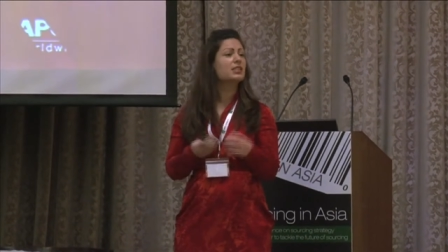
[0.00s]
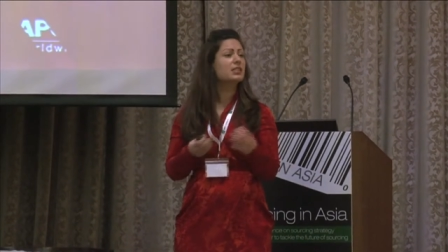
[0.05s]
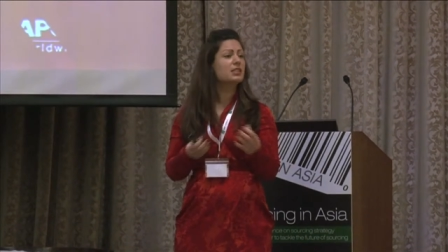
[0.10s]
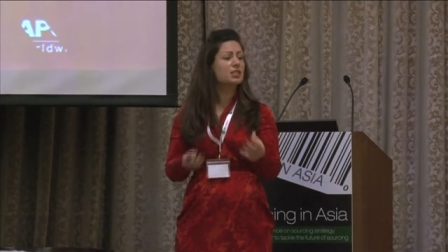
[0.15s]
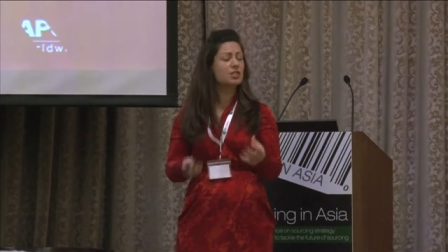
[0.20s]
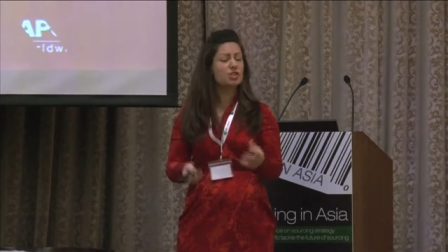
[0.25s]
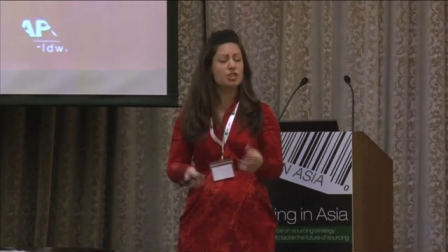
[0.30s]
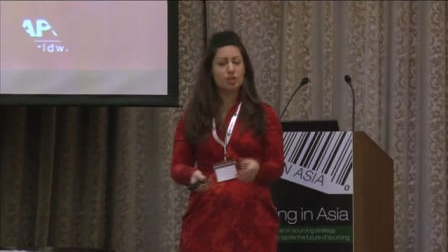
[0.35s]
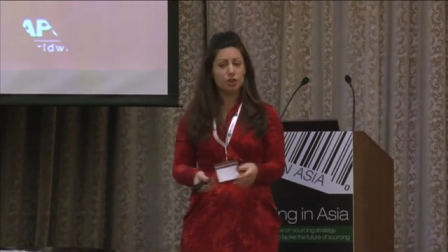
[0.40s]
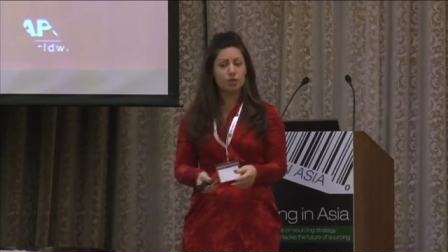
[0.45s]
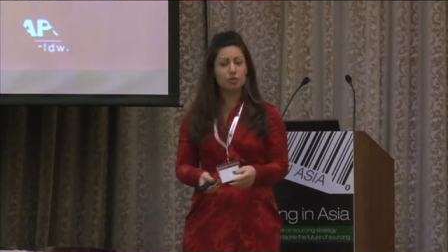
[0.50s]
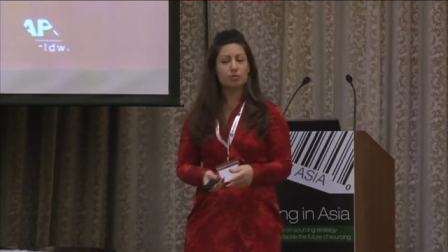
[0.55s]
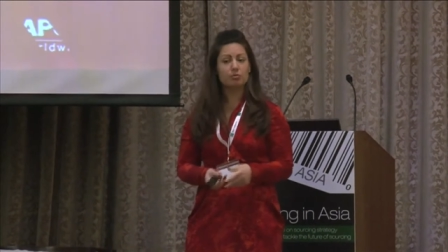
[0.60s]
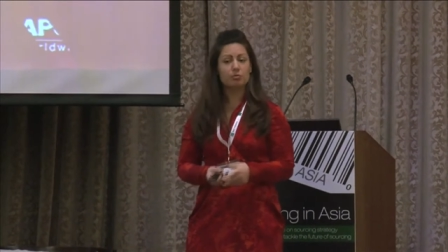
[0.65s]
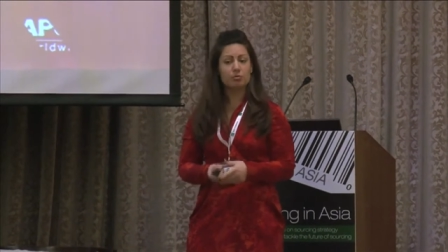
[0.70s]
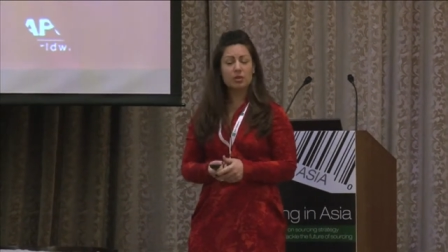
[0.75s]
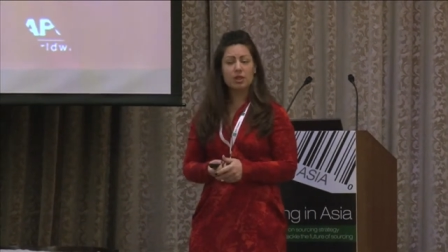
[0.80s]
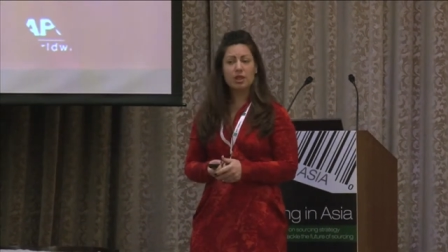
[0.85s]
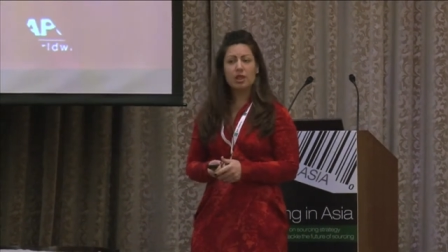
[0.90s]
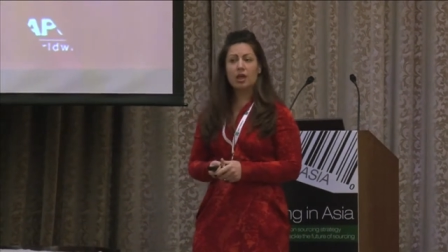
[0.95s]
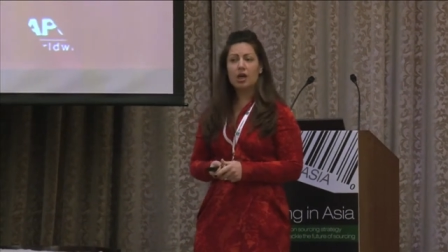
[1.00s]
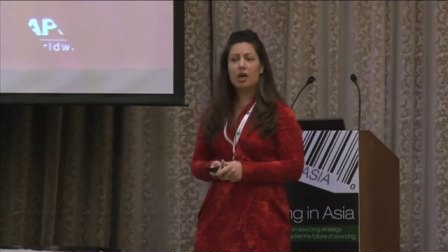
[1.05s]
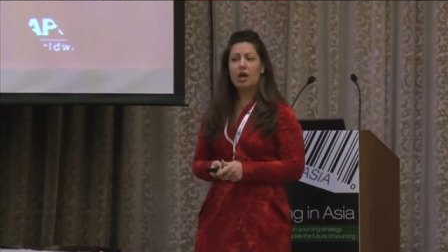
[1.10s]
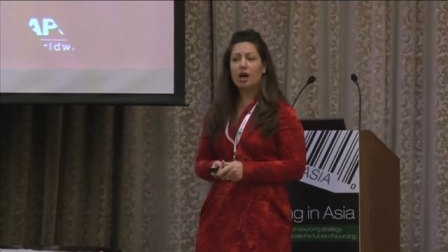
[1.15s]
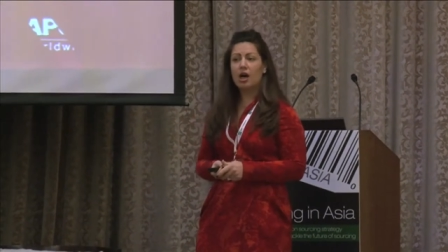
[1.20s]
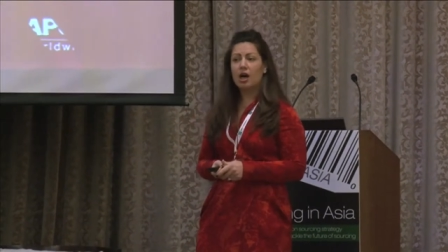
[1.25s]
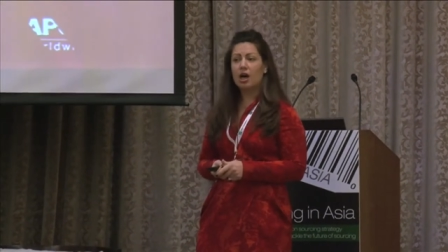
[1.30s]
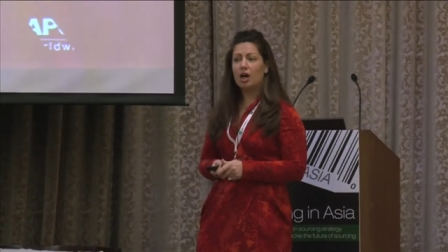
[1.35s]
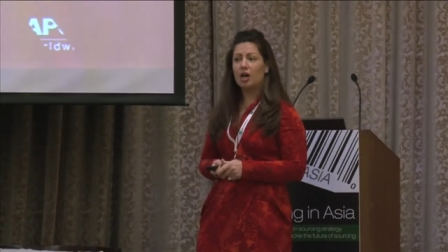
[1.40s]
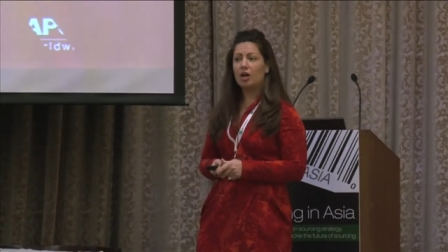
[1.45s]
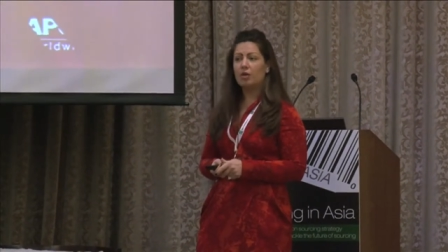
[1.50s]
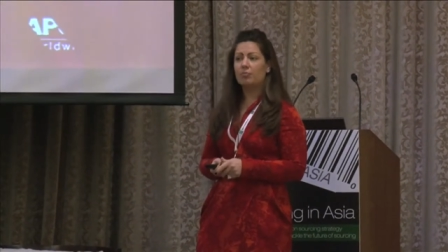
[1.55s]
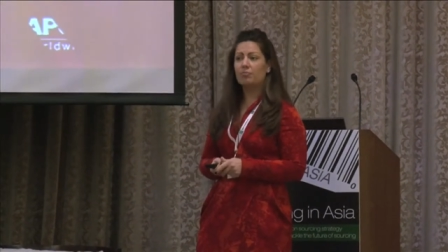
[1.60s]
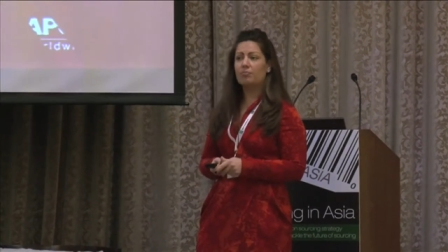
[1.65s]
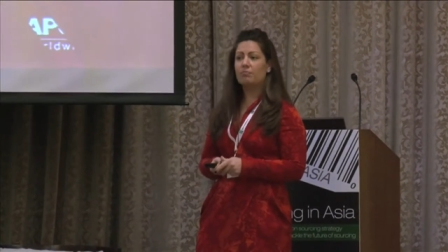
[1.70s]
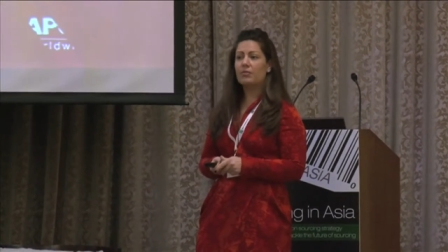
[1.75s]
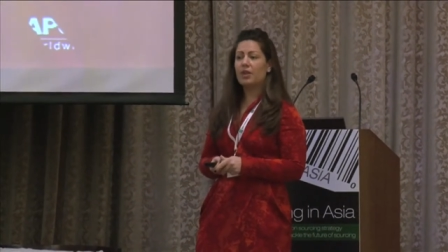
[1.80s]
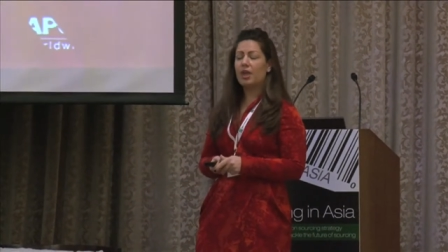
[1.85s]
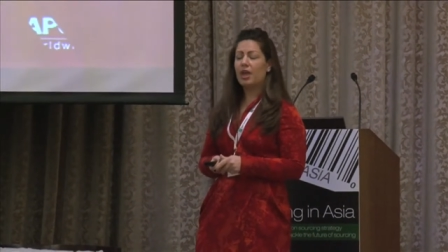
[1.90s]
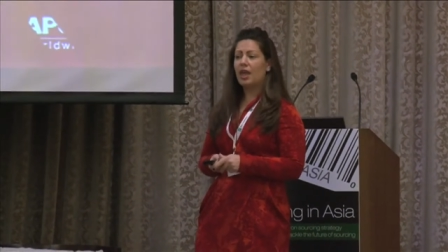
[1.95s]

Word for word: this is new. Um,